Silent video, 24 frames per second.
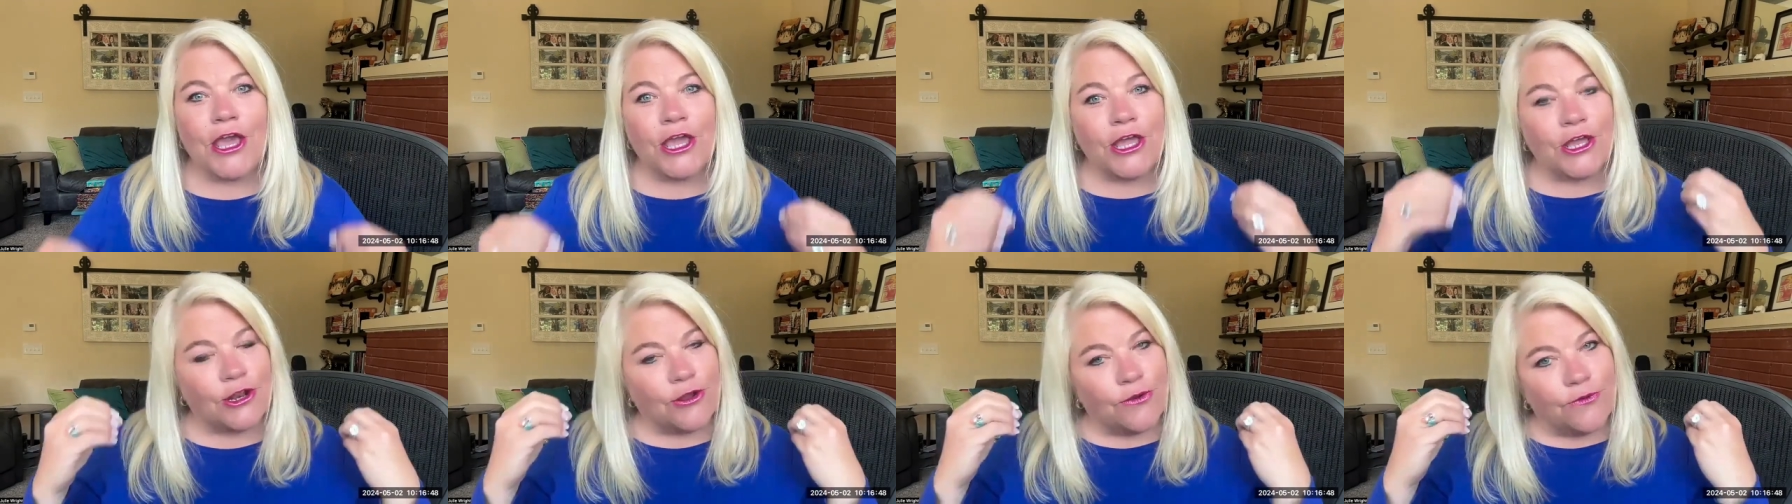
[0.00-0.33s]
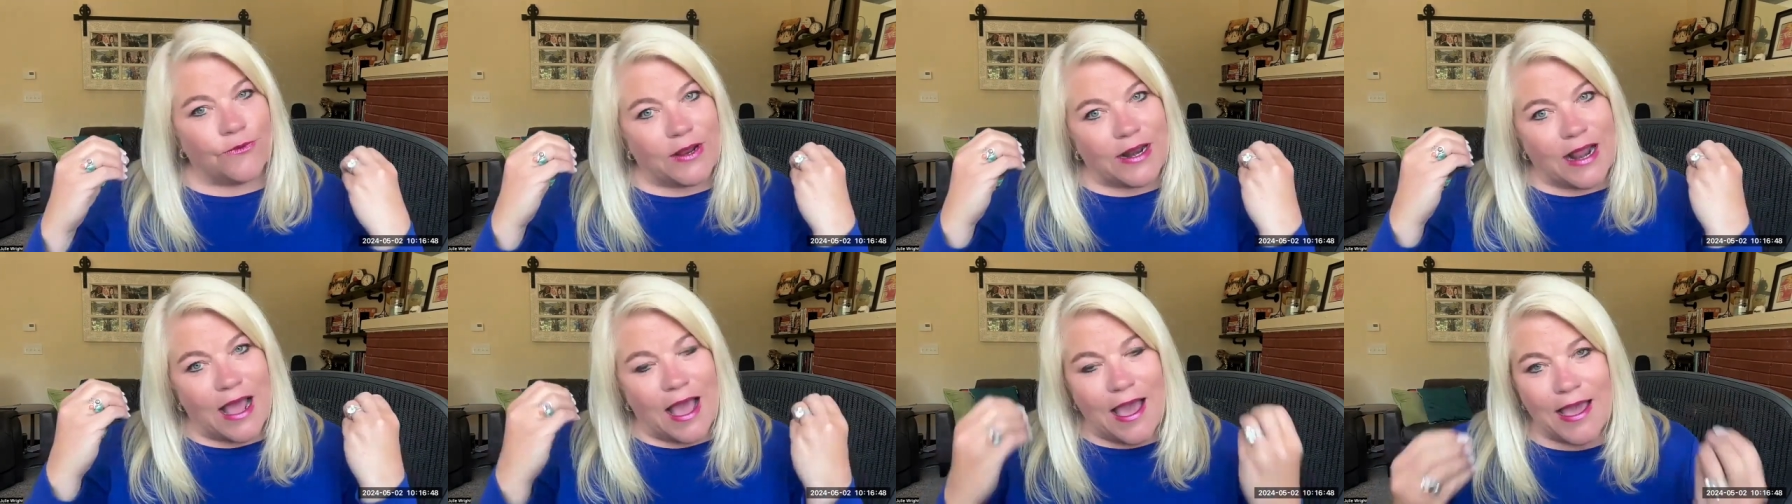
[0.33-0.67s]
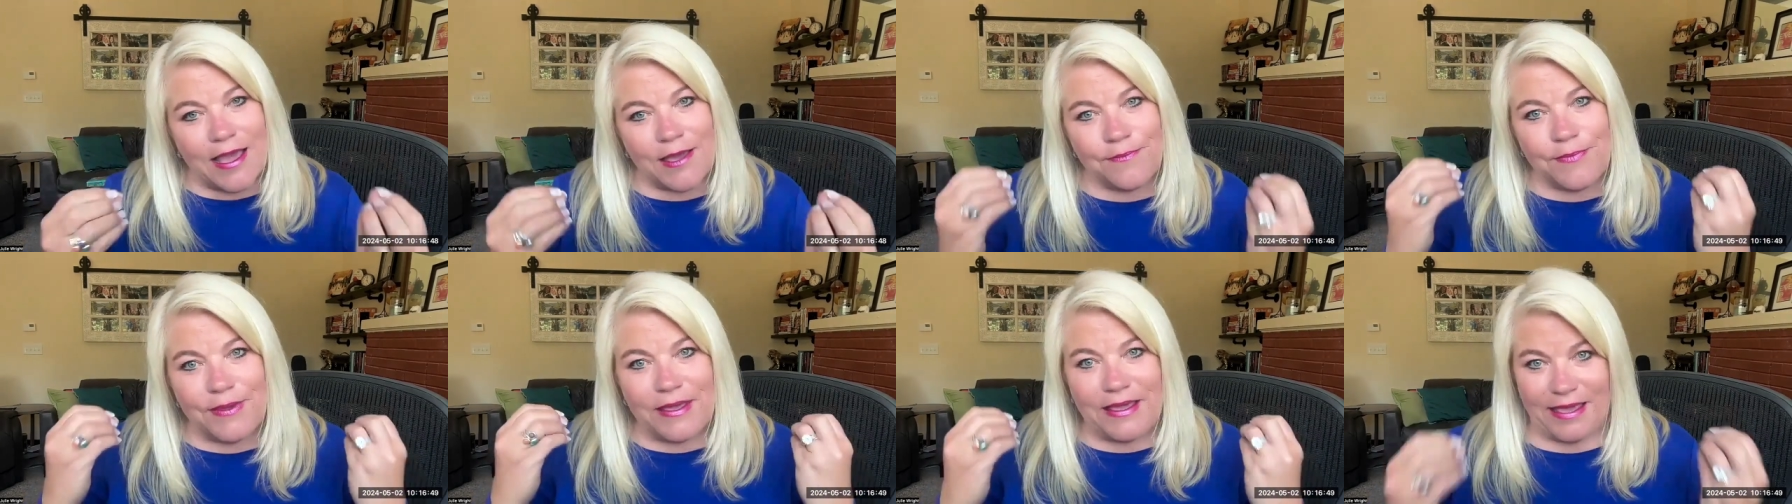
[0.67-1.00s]
When
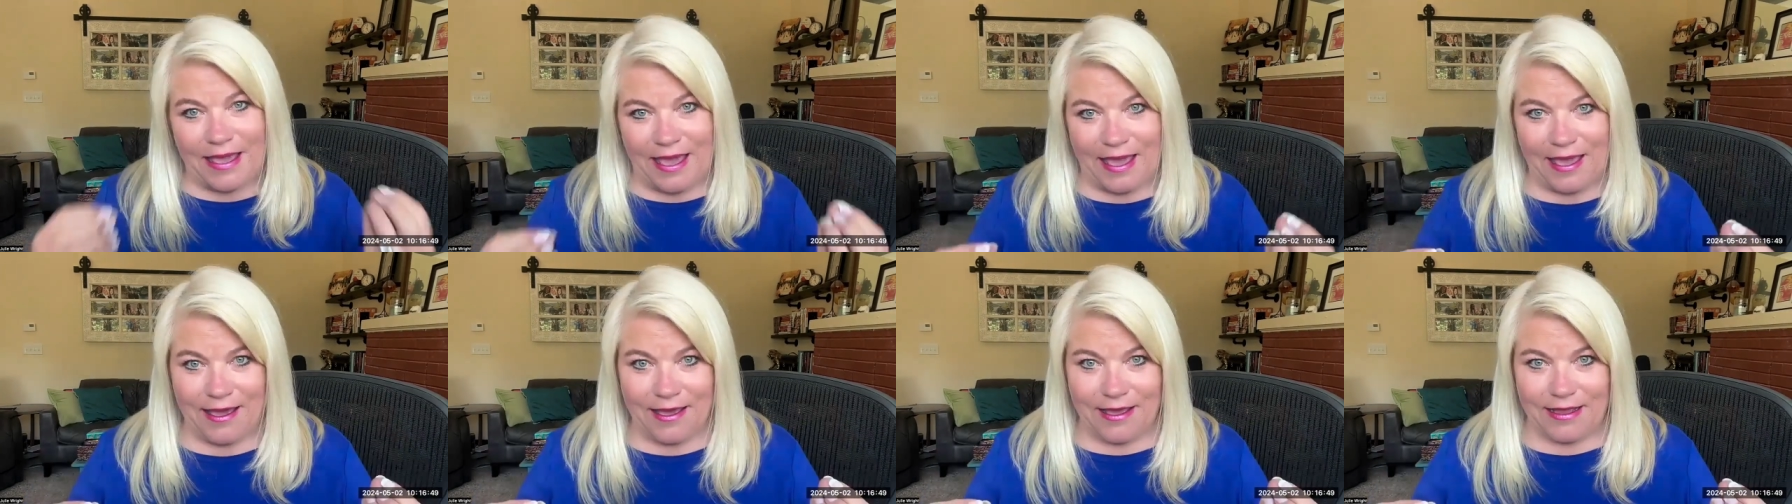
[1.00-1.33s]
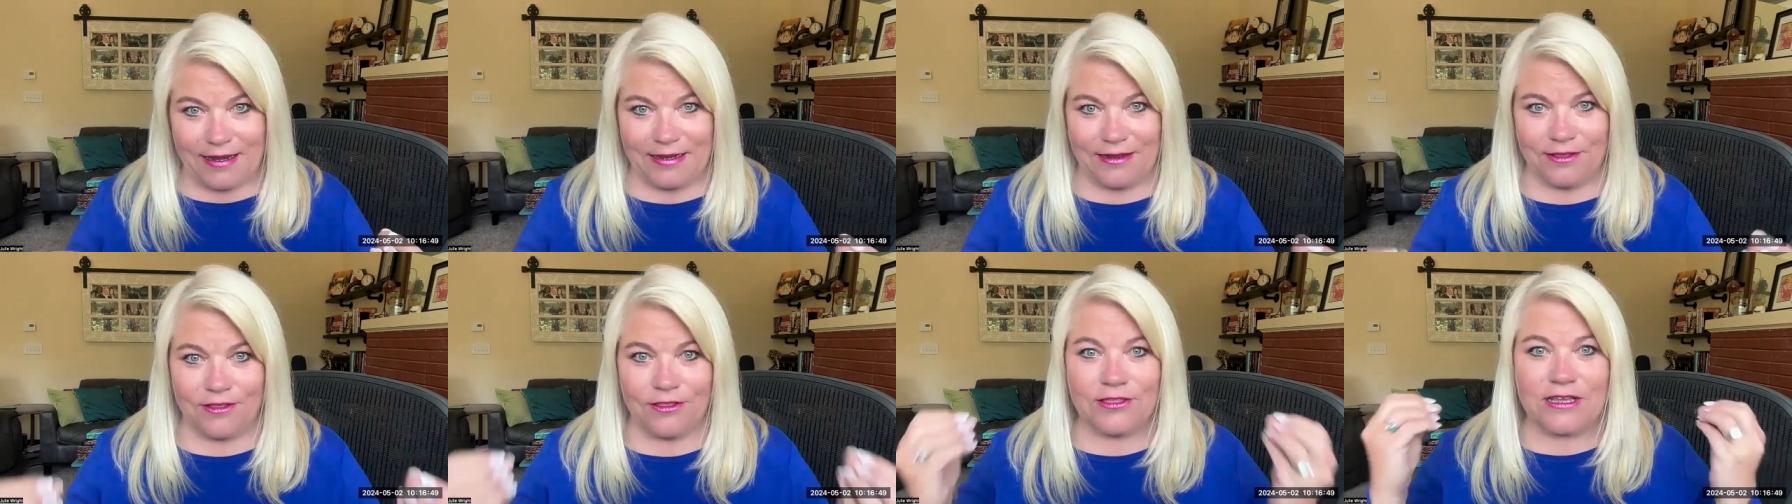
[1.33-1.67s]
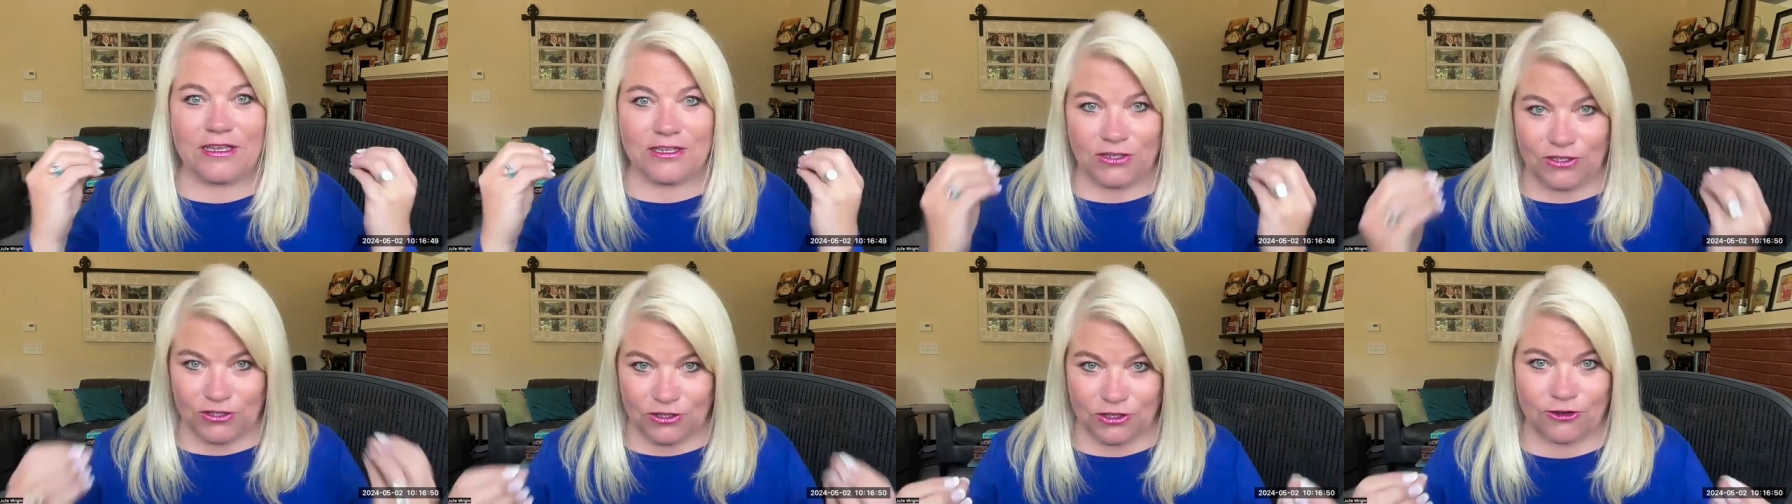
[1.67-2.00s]
I began
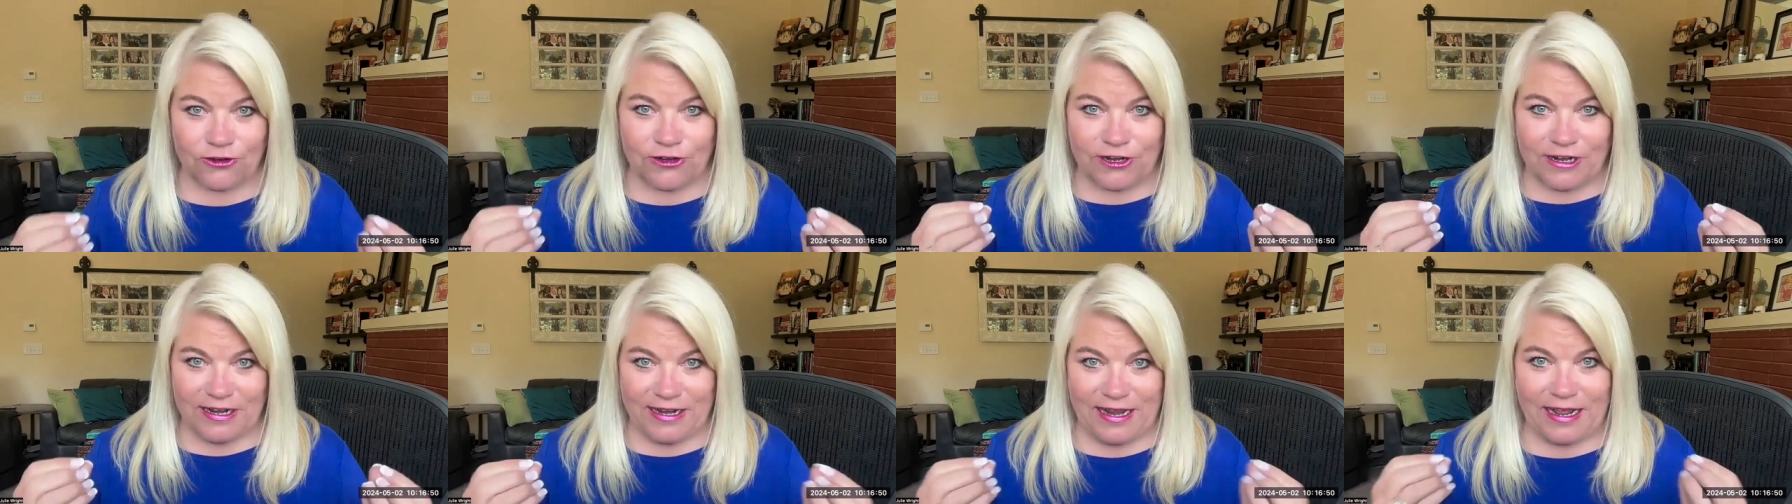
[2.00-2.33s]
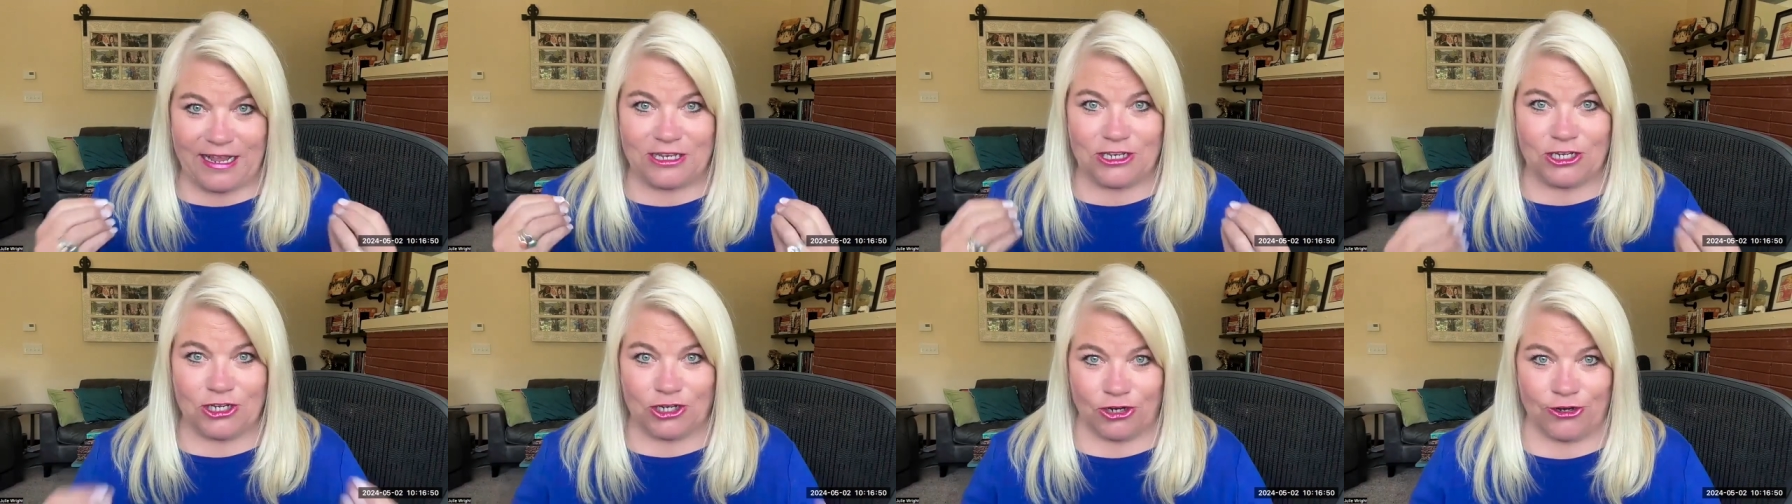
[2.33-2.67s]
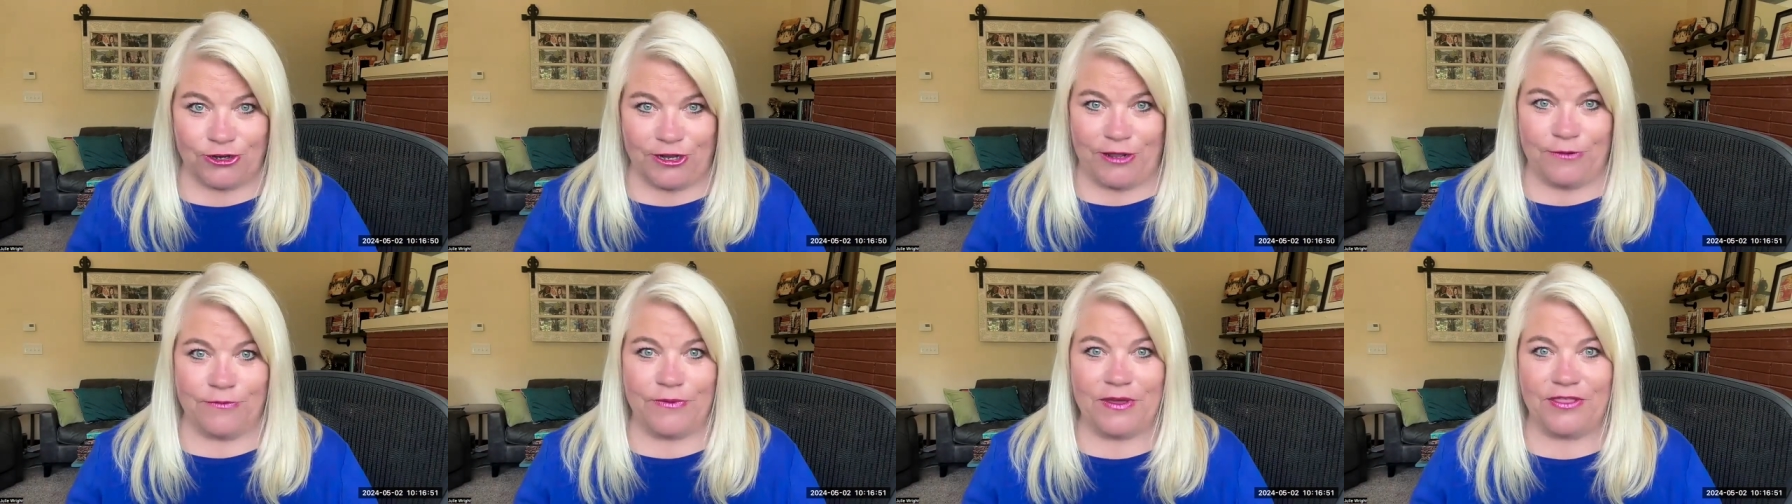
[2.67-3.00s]
this 30-day
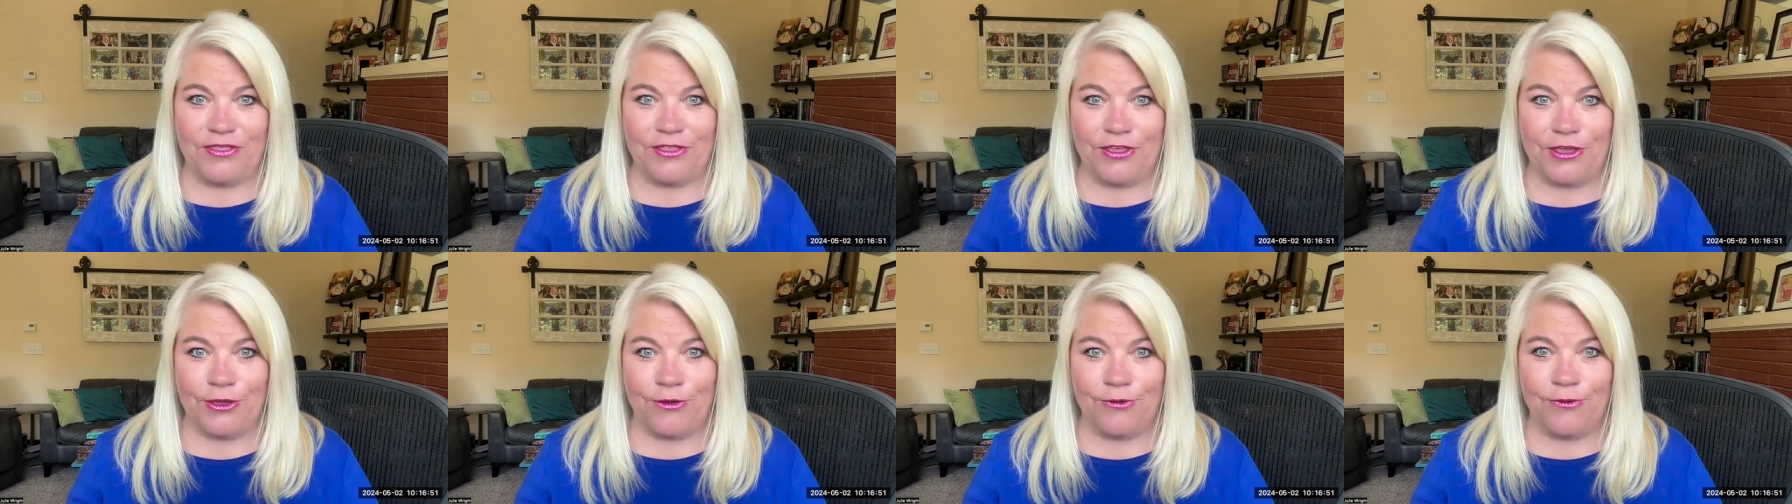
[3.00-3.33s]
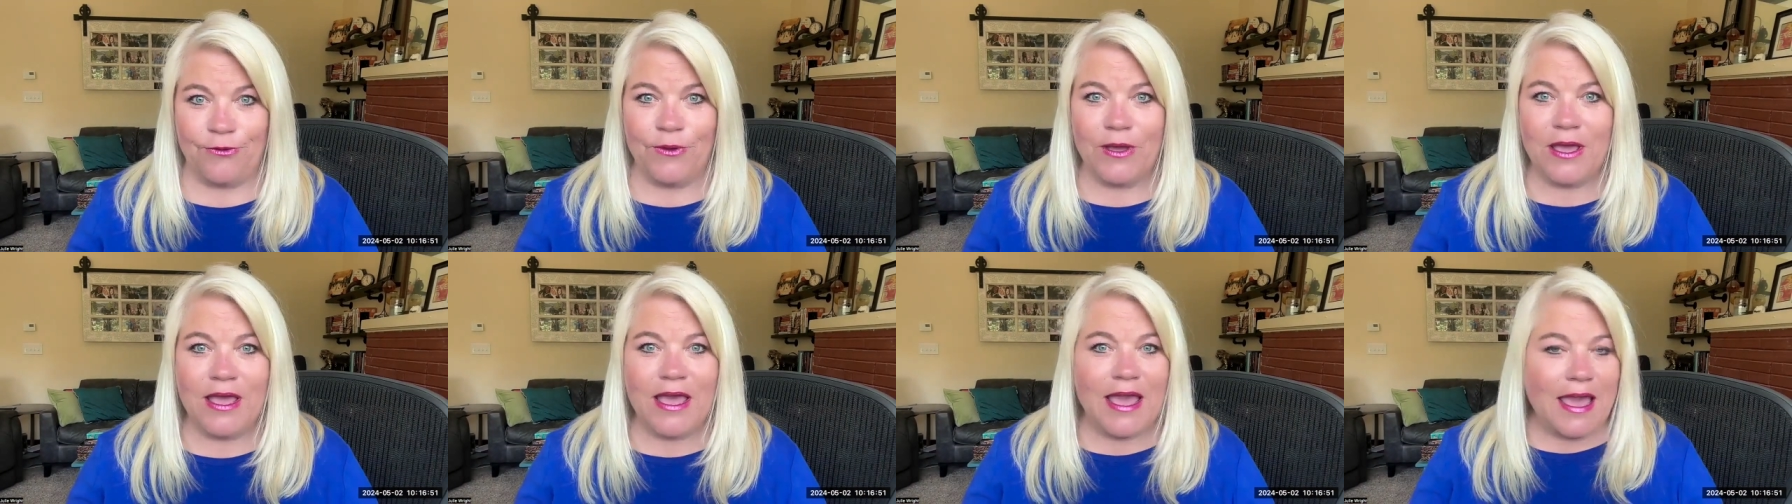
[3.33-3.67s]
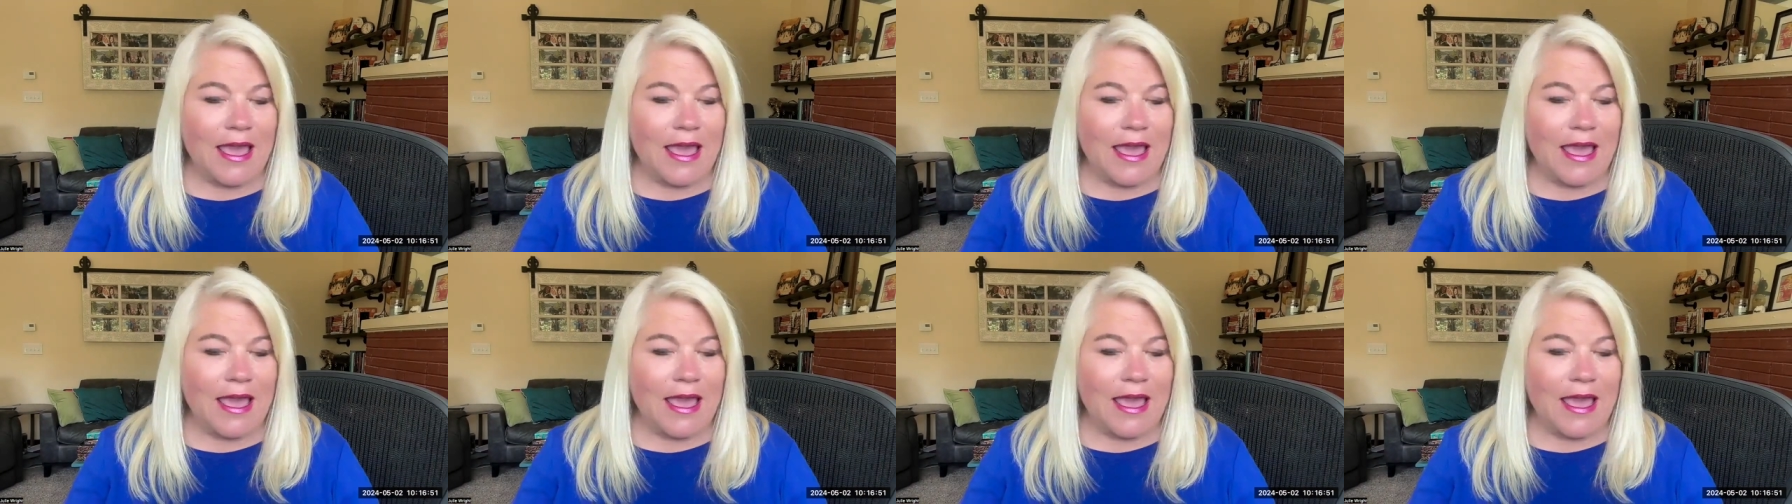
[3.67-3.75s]
journey with you,